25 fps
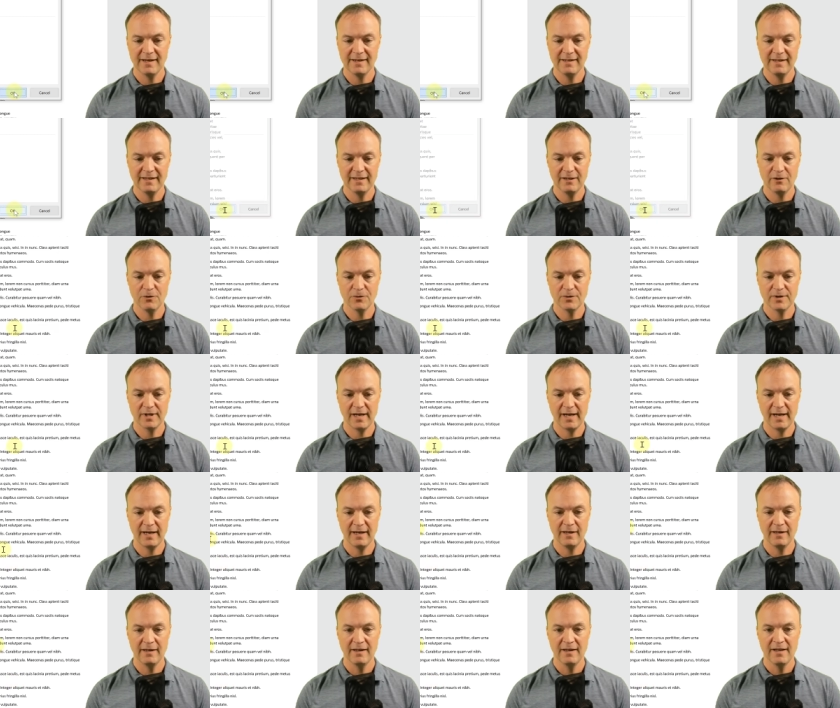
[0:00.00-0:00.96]
and hit
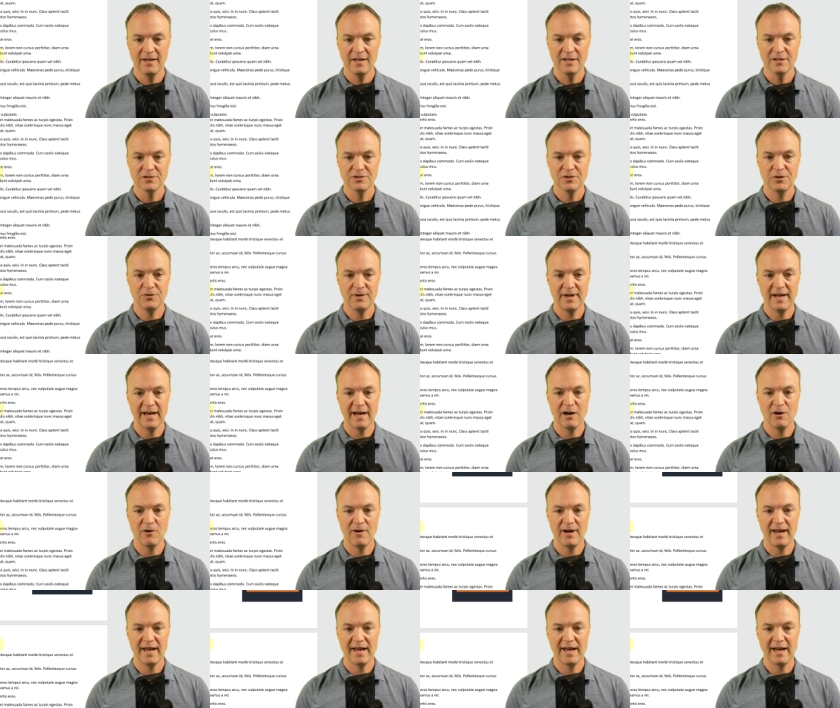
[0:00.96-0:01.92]
OK. So
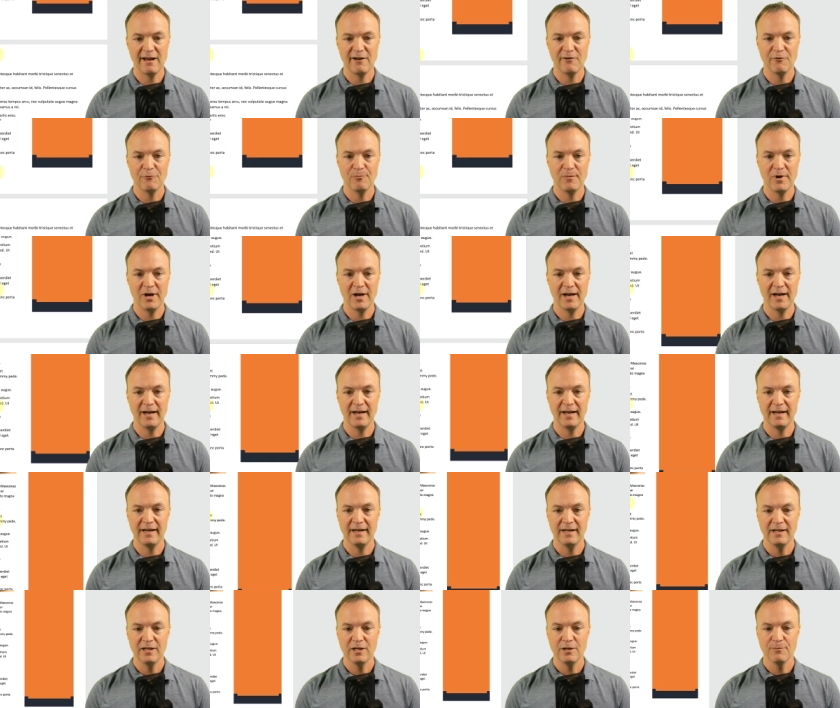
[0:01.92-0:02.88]
now I have
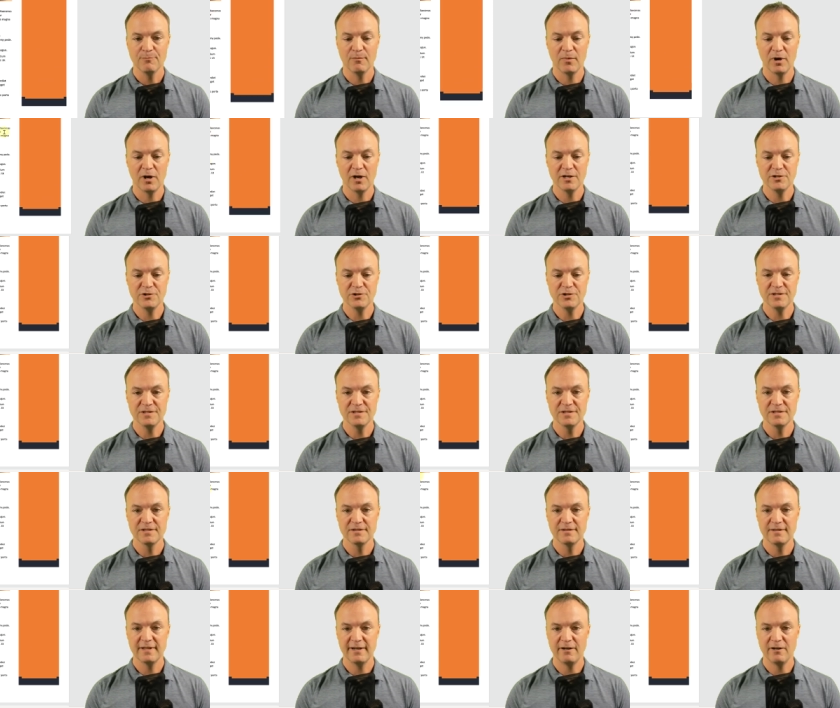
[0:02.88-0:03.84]
my
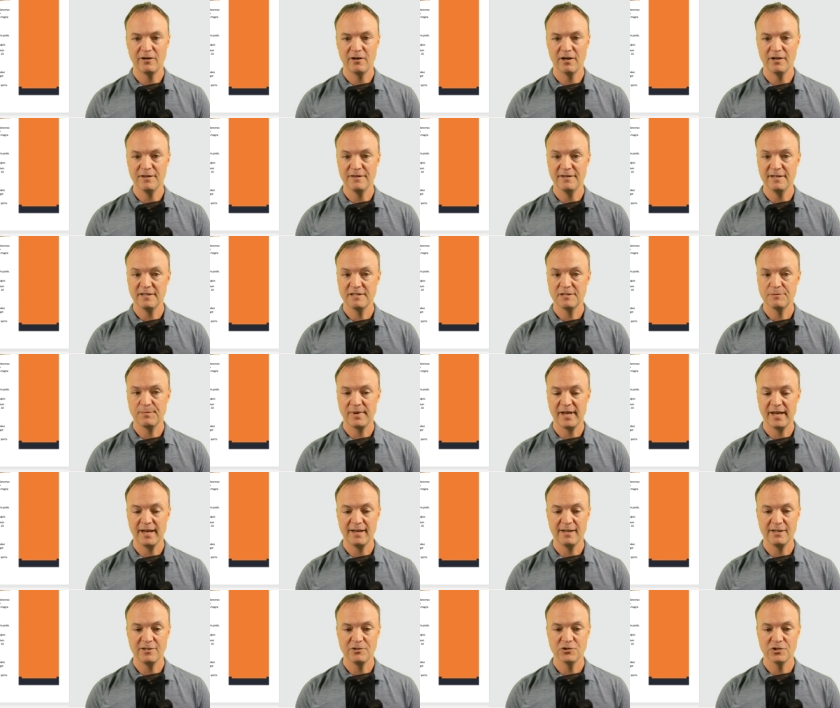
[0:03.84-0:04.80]
margins that are on this
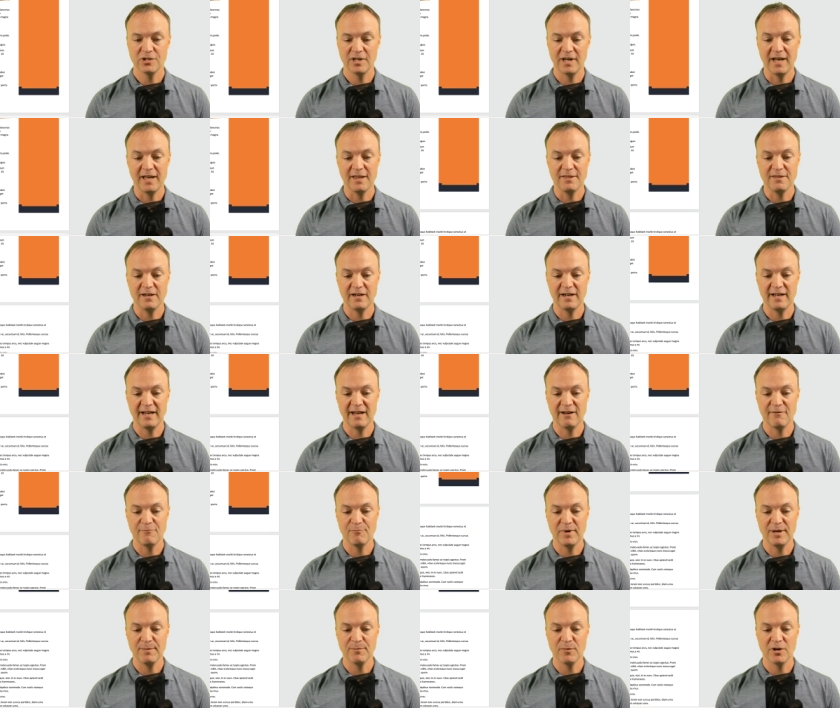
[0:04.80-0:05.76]
page, and then I
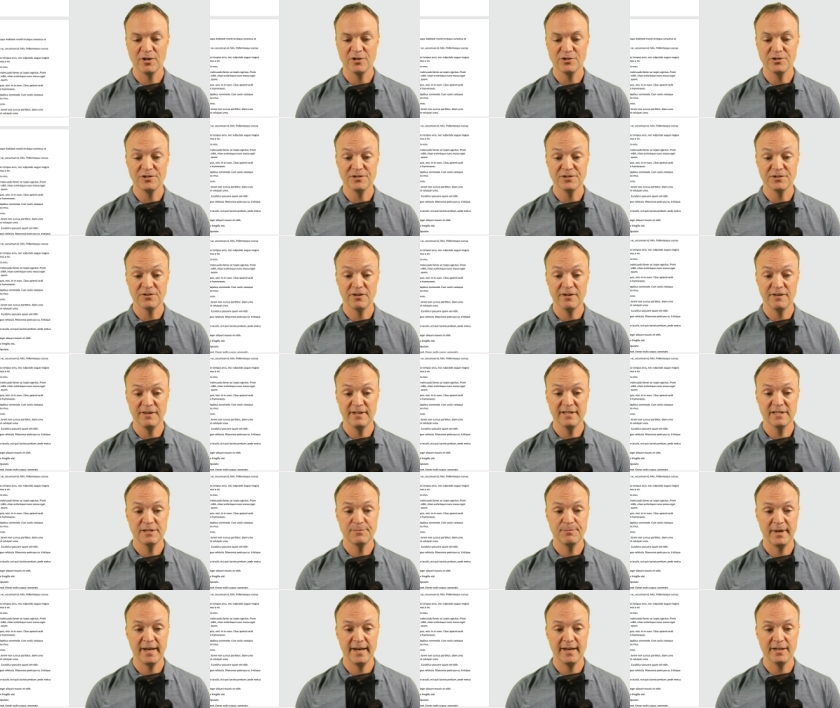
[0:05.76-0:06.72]
have my margins that are on
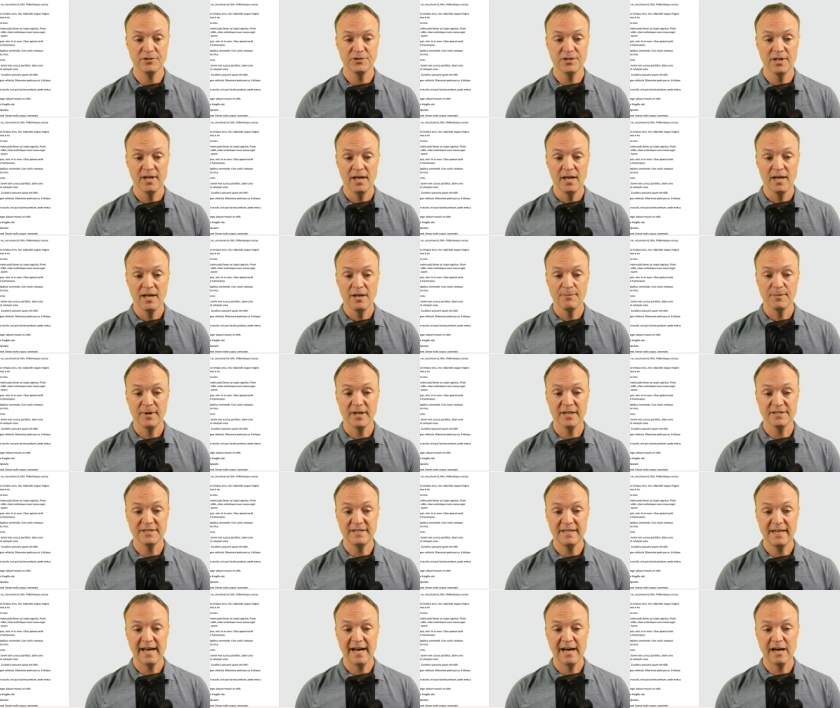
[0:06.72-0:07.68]
this page.
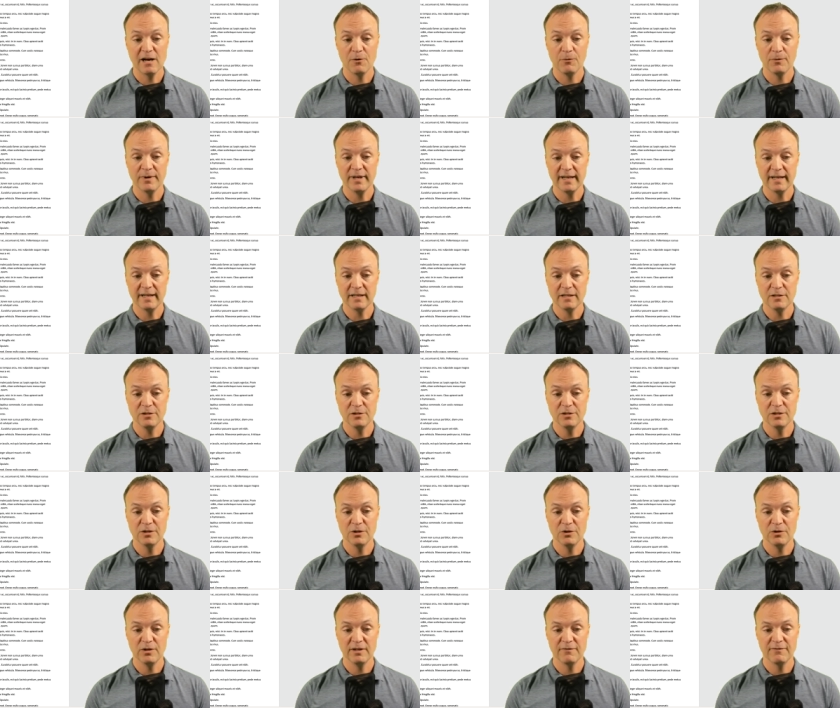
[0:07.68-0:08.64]
Because now what I can
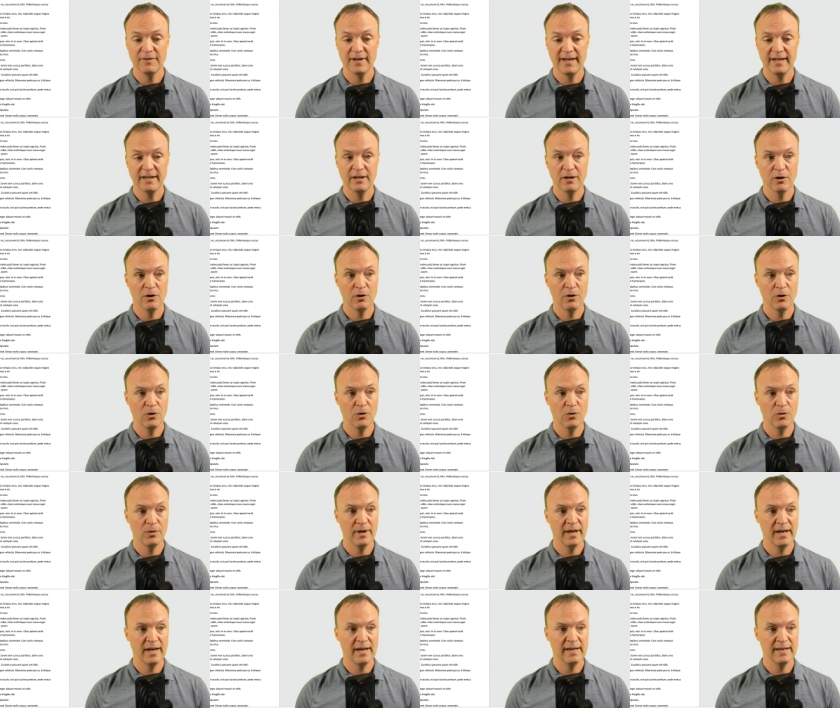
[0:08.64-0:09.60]
do, if I
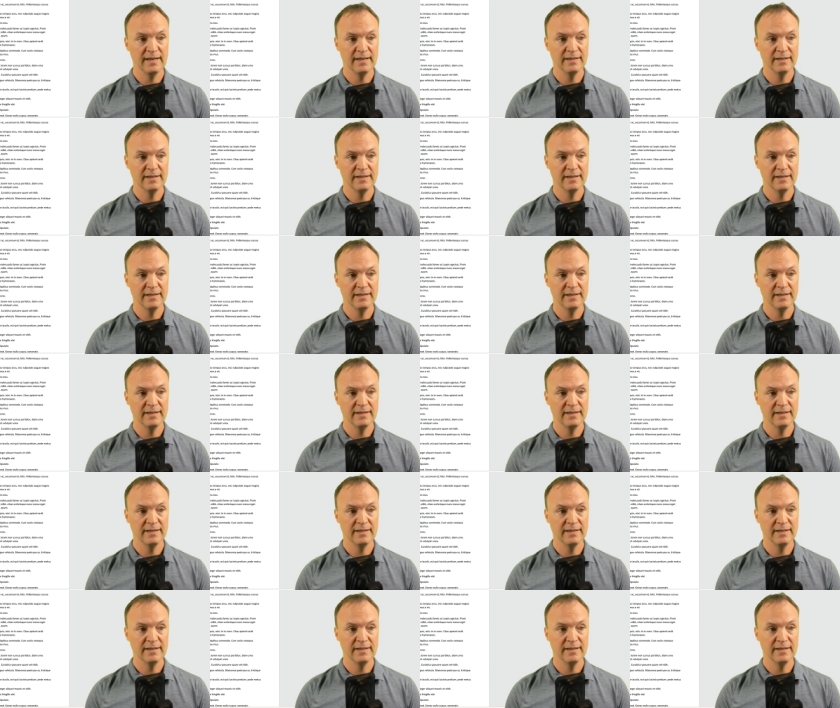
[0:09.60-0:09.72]
go